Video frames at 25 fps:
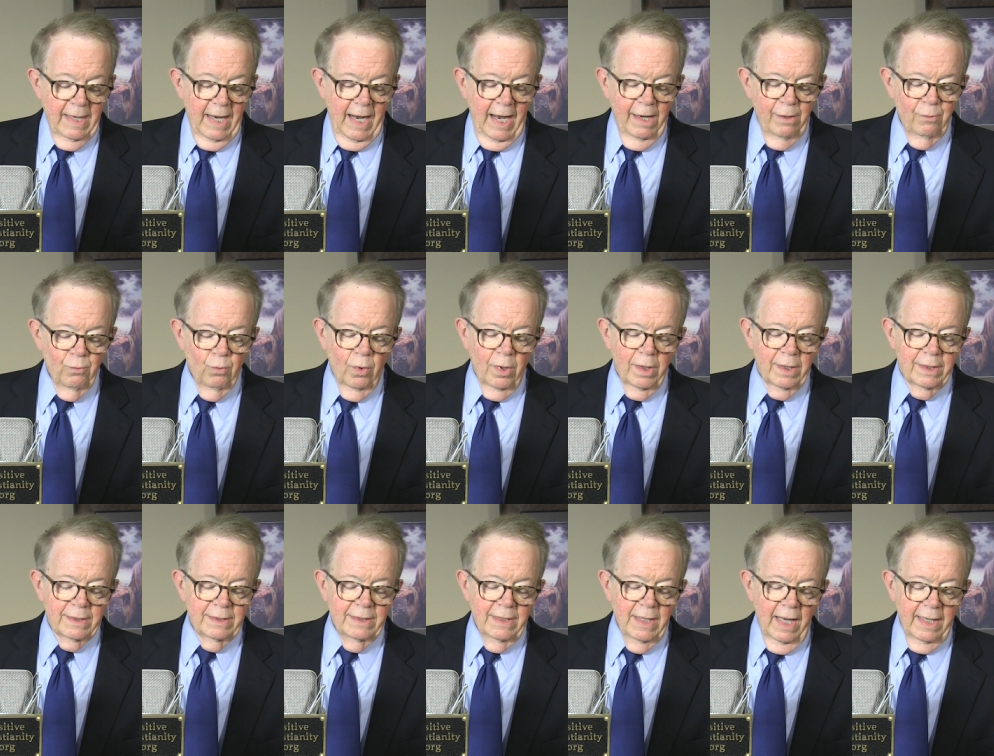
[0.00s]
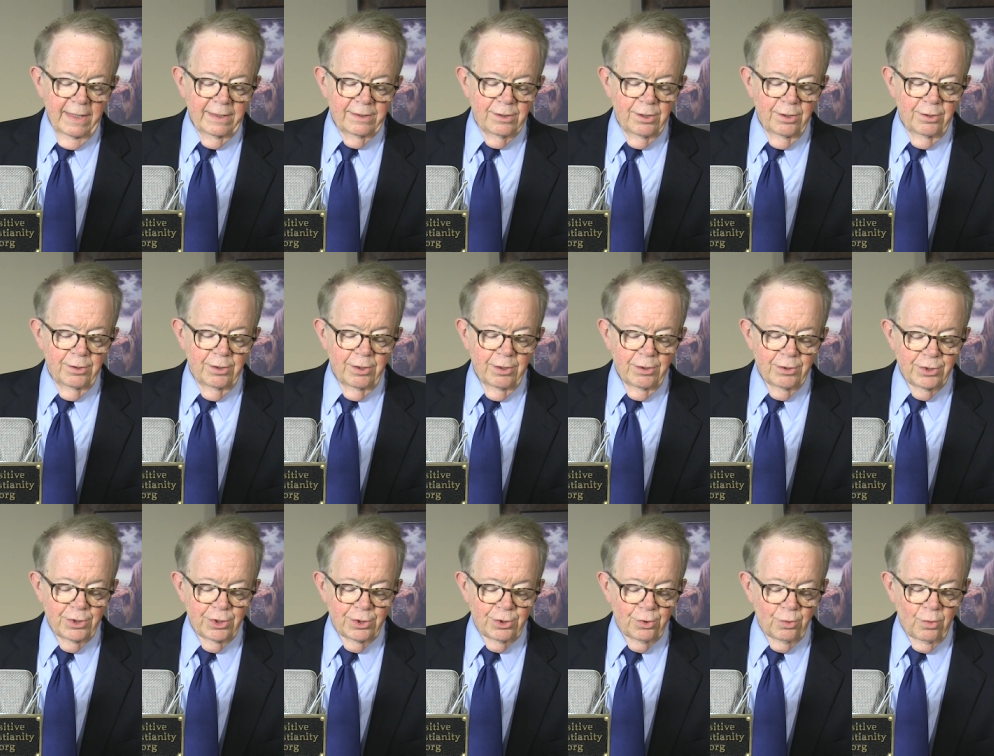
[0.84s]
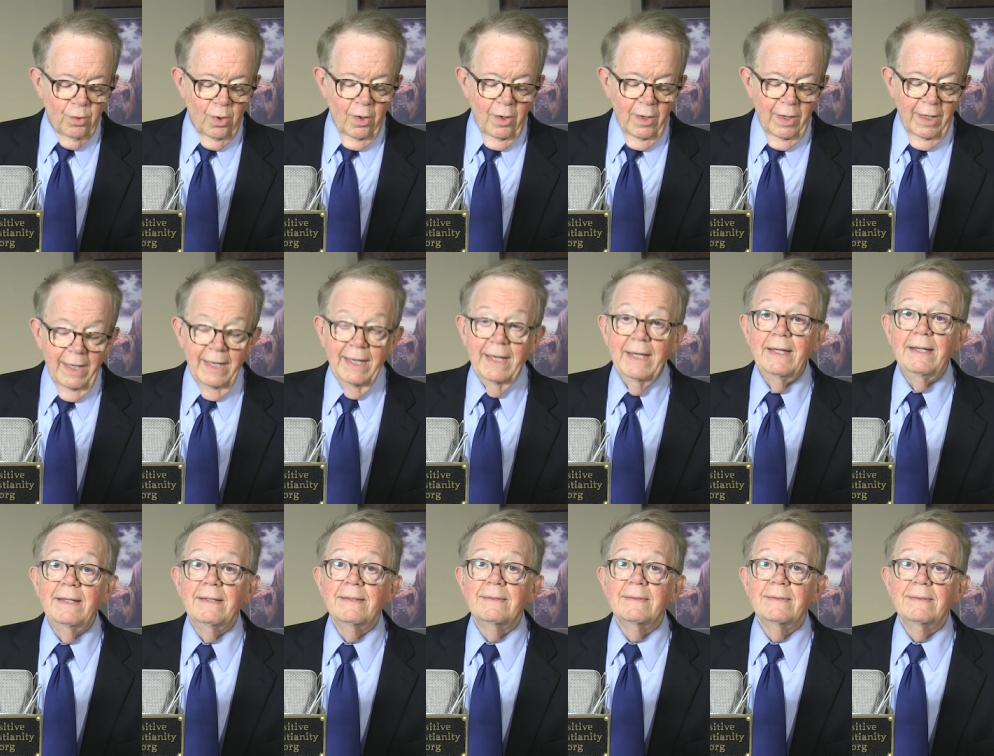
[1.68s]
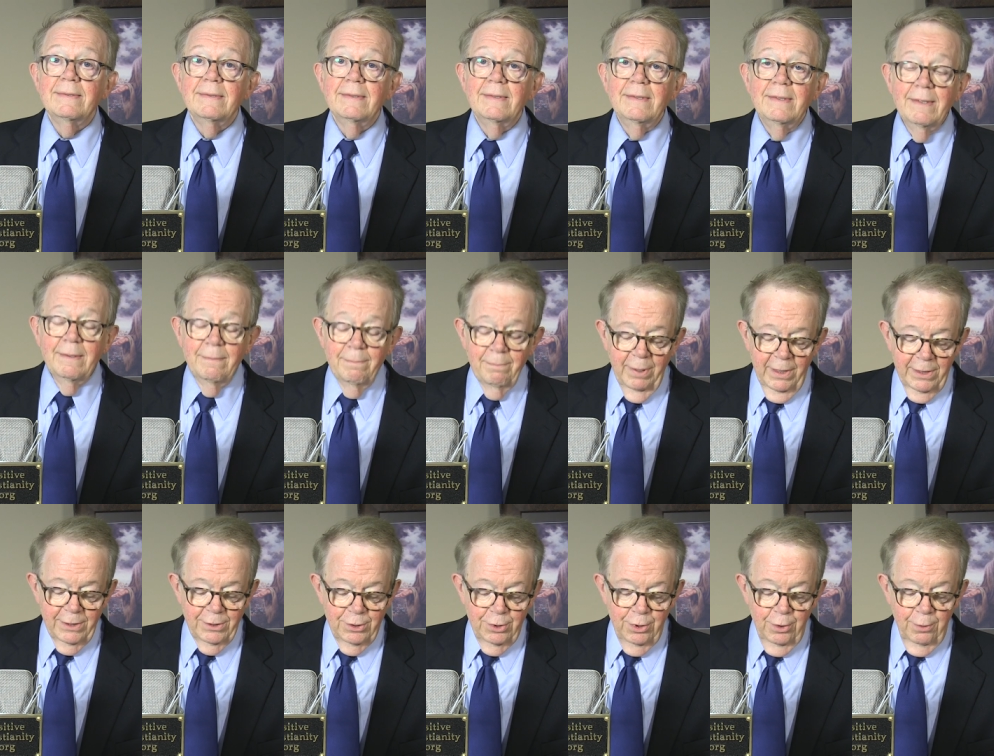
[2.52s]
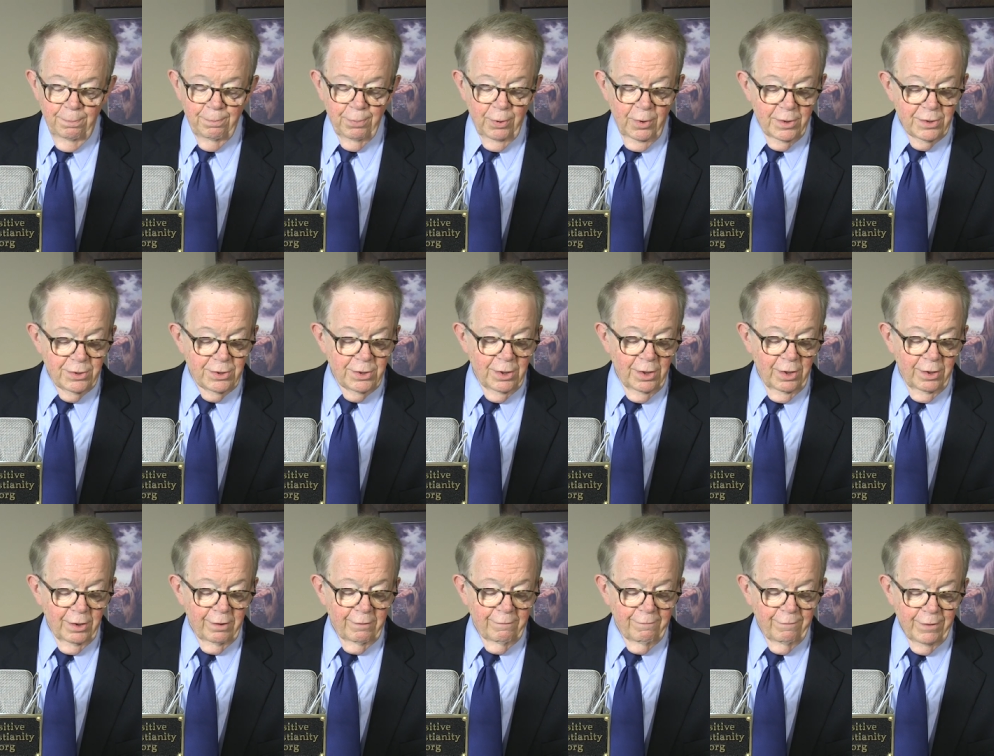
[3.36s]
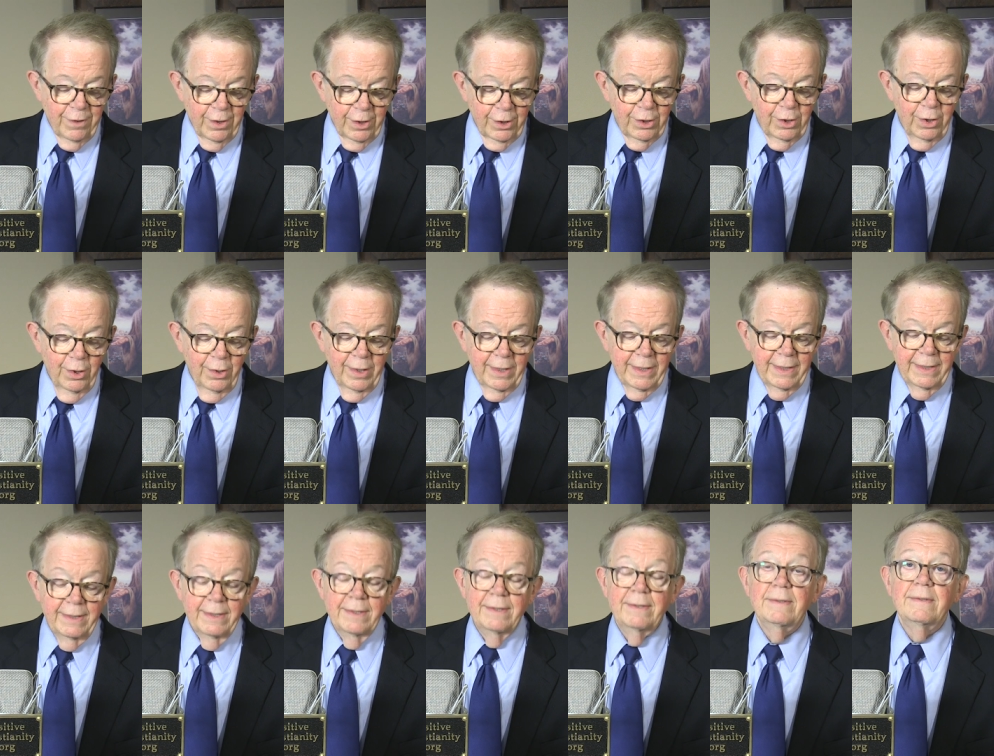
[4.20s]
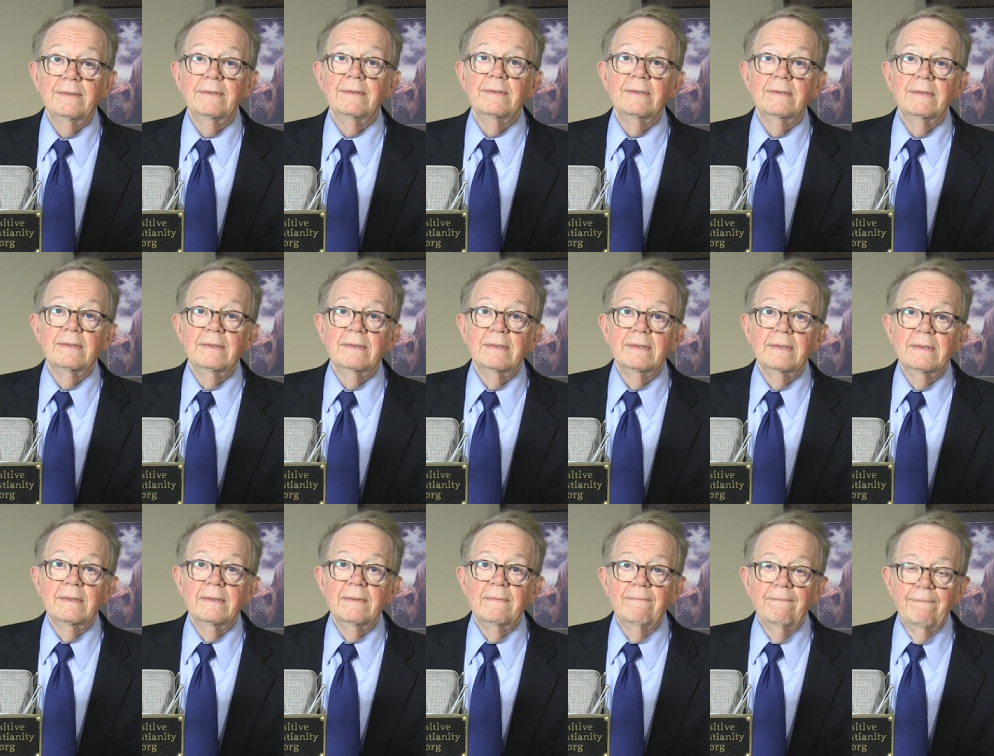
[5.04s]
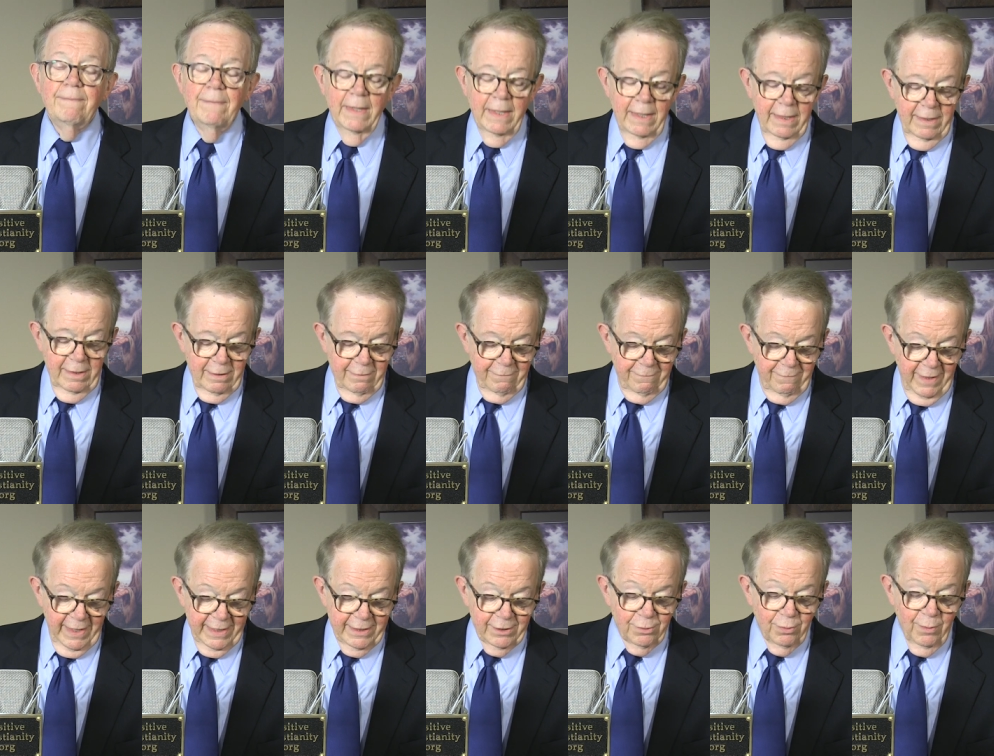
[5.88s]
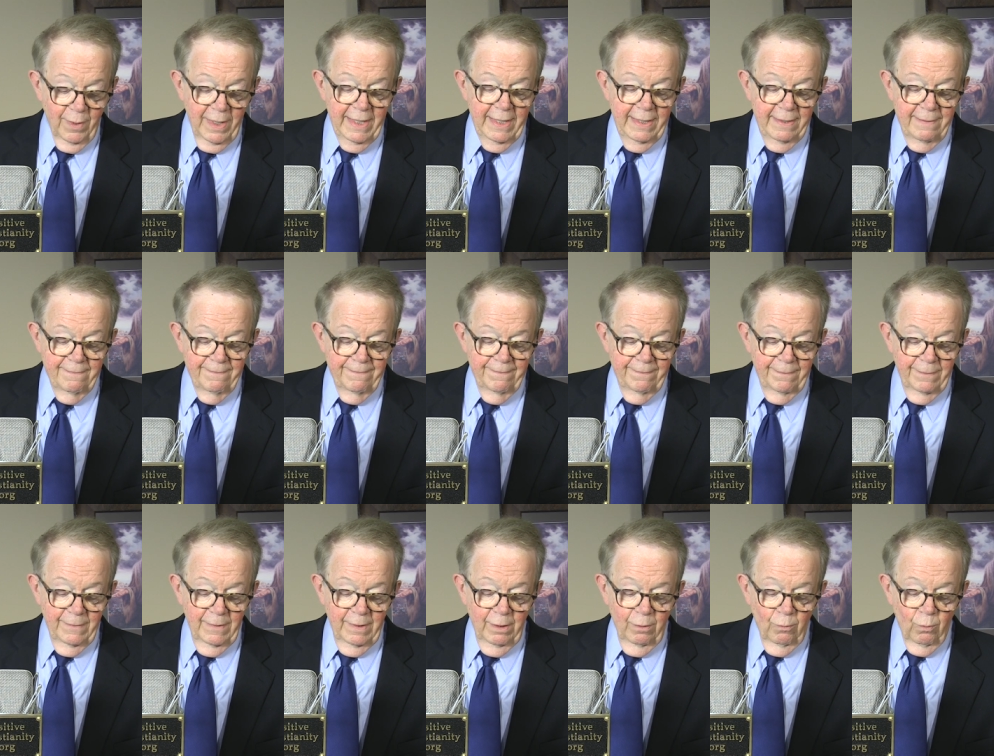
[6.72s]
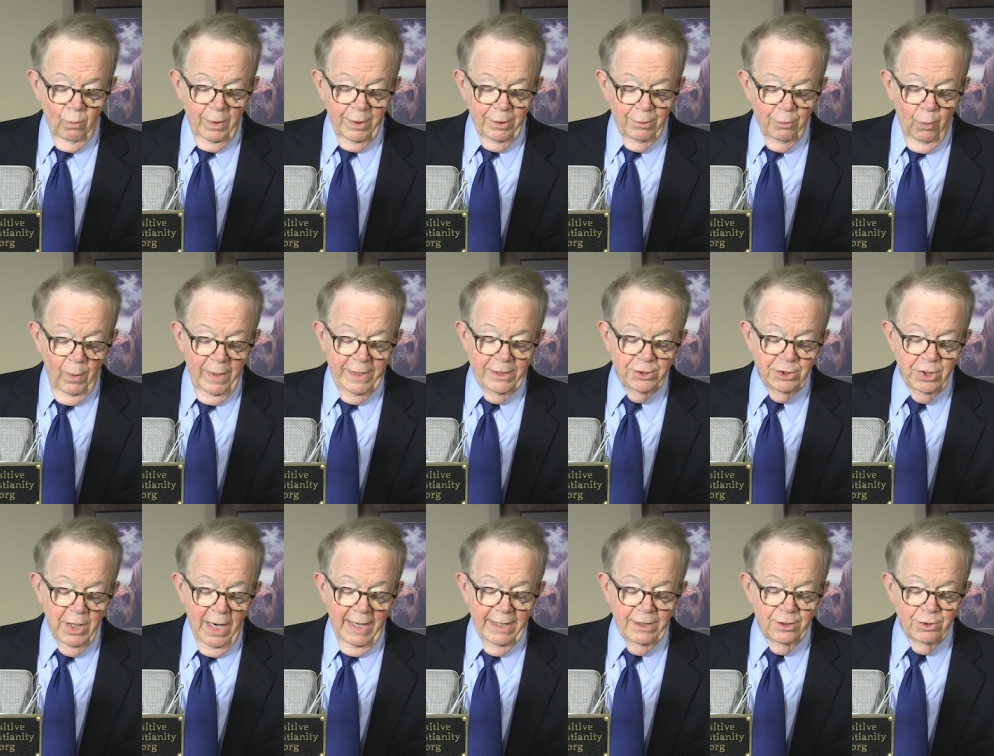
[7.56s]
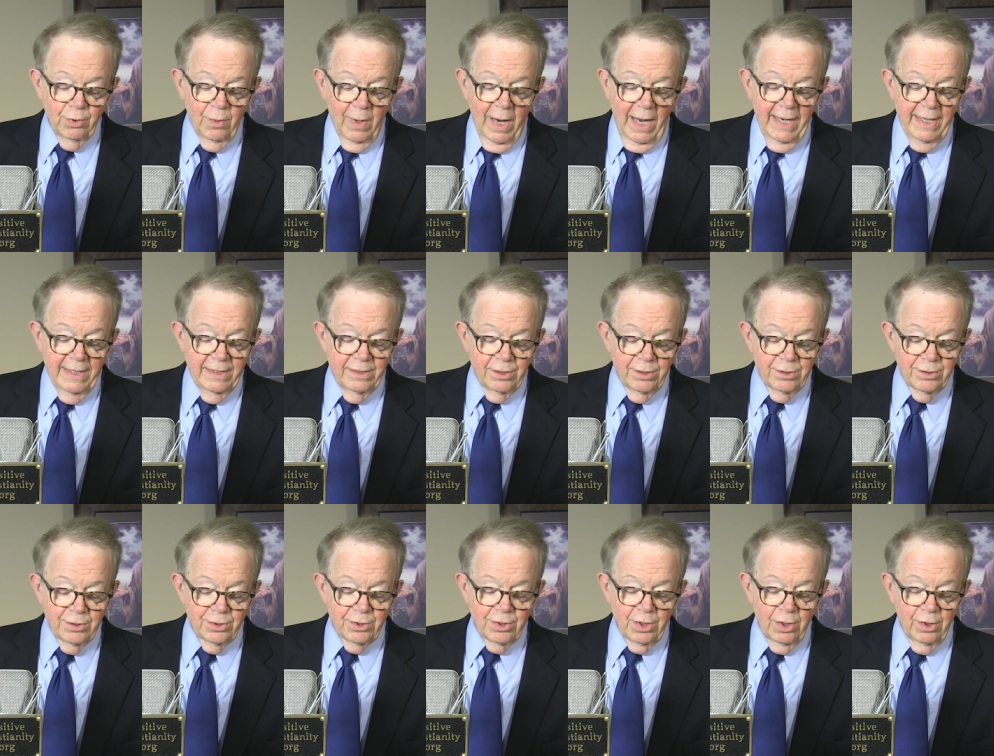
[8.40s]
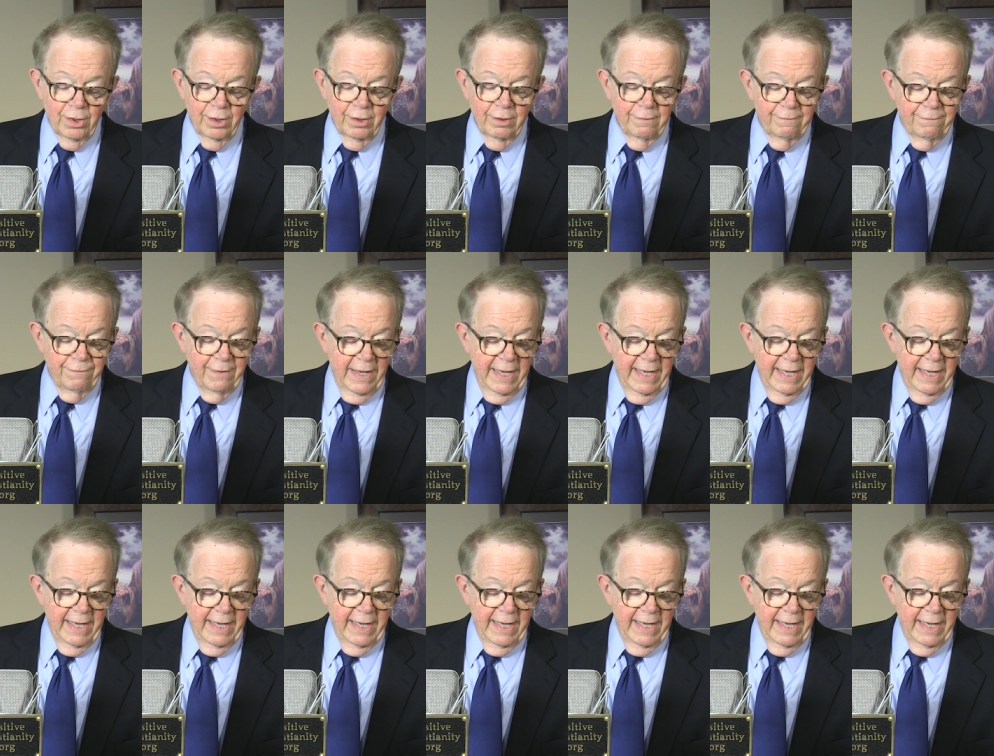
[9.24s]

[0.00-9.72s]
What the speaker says: I work not to destroy, but to preserve the good. The victory with which I try to serve